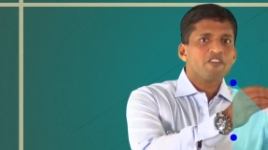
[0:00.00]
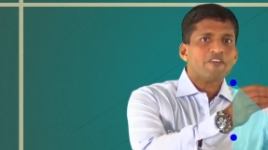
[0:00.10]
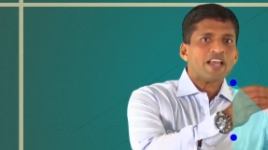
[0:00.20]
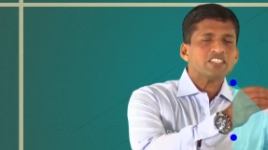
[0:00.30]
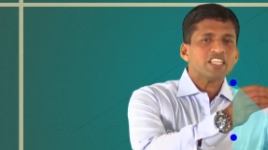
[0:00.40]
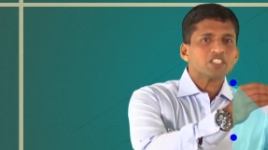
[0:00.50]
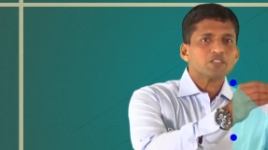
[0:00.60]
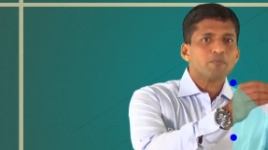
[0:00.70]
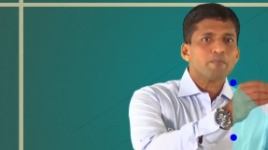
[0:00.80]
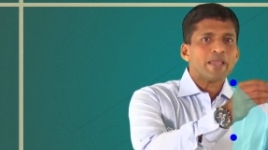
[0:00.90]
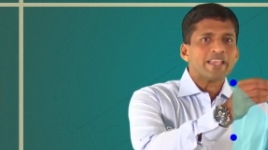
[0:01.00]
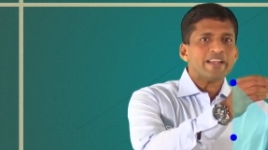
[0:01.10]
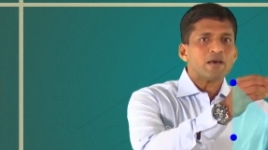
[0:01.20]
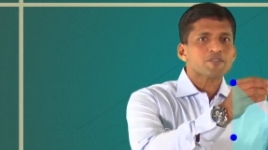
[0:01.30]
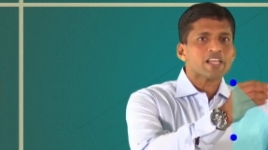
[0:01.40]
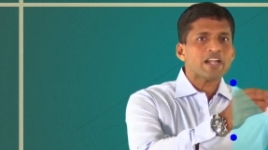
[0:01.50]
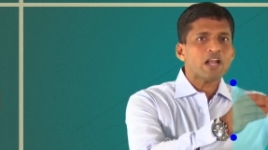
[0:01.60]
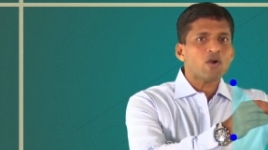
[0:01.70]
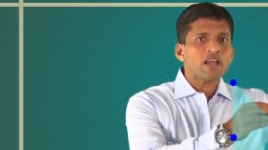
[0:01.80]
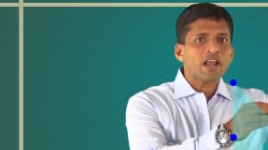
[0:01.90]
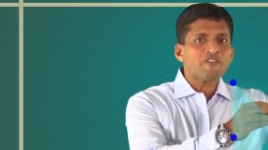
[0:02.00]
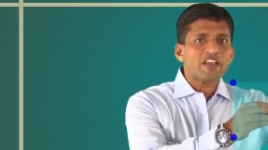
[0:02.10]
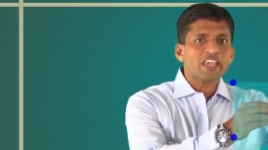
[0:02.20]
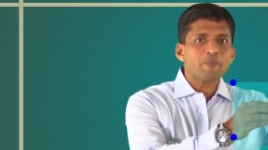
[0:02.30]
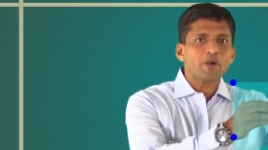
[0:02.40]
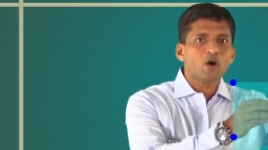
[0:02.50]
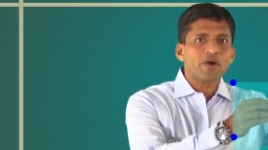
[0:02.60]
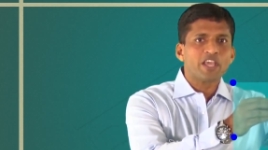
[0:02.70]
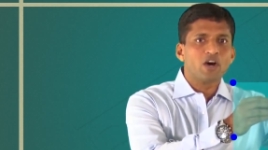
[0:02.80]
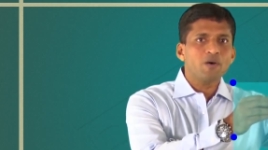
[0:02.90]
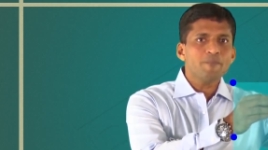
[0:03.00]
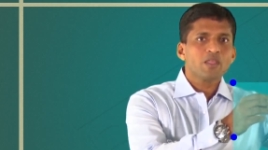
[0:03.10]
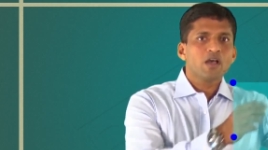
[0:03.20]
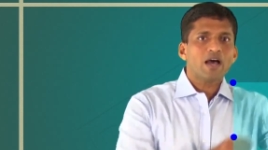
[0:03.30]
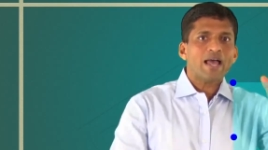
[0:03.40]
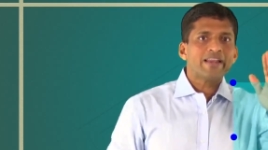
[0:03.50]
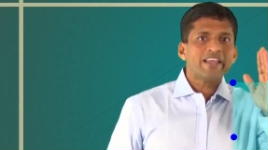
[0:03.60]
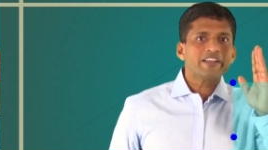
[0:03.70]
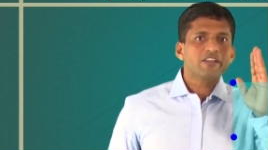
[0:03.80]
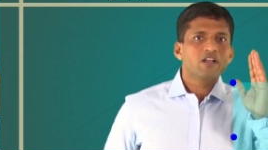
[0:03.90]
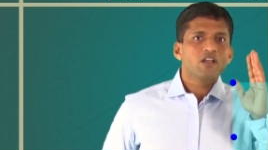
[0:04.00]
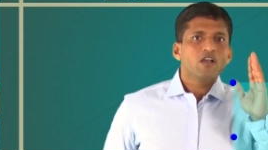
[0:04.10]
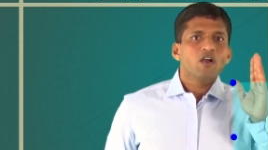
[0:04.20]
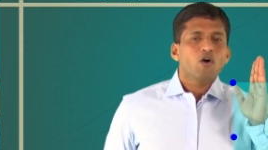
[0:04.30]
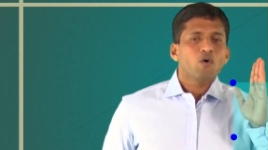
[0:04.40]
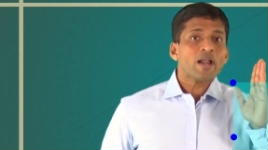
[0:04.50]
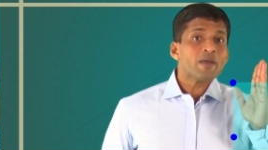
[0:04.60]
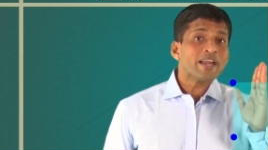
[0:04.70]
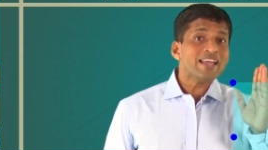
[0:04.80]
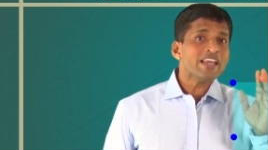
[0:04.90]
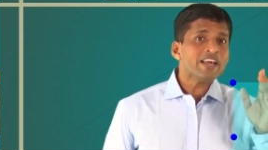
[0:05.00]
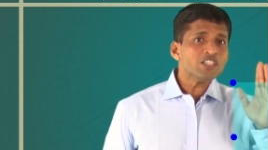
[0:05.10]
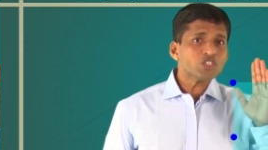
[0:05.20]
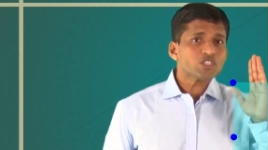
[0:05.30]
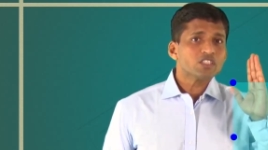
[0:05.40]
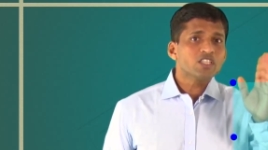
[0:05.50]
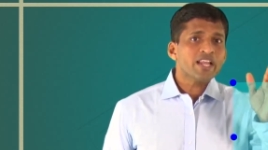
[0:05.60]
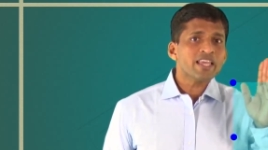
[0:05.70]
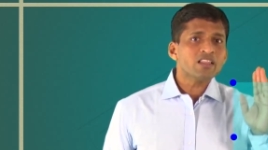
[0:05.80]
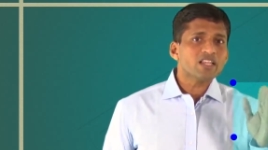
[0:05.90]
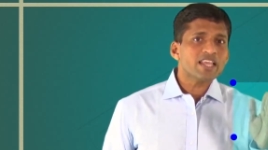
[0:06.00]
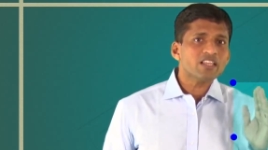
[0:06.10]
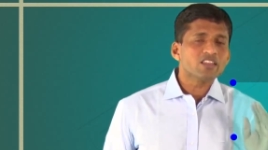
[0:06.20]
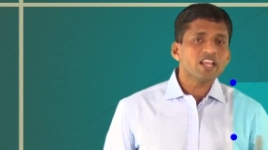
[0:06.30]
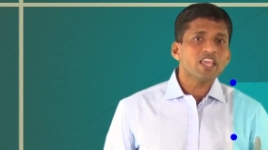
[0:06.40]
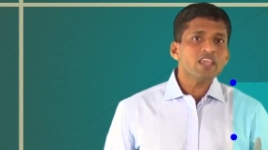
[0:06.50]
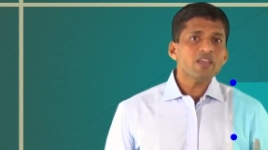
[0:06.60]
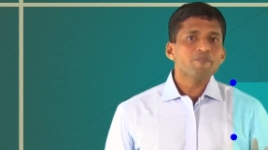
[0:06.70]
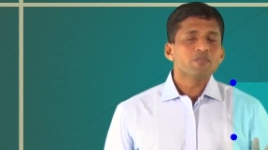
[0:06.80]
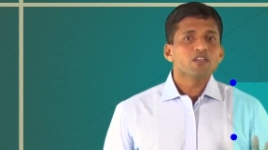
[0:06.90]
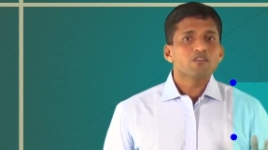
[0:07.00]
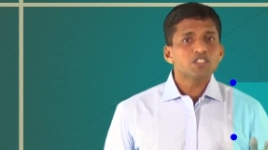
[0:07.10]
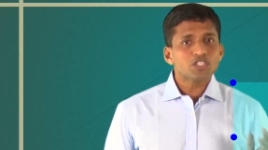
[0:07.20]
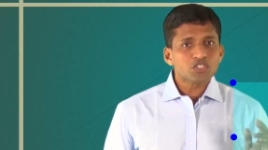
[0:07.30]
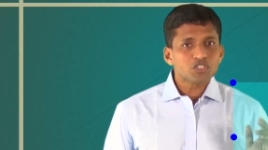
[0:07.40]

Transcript: if I just make it upside down and if I keep it over here, I'll get what I'm getting here is 3, 3, 3, which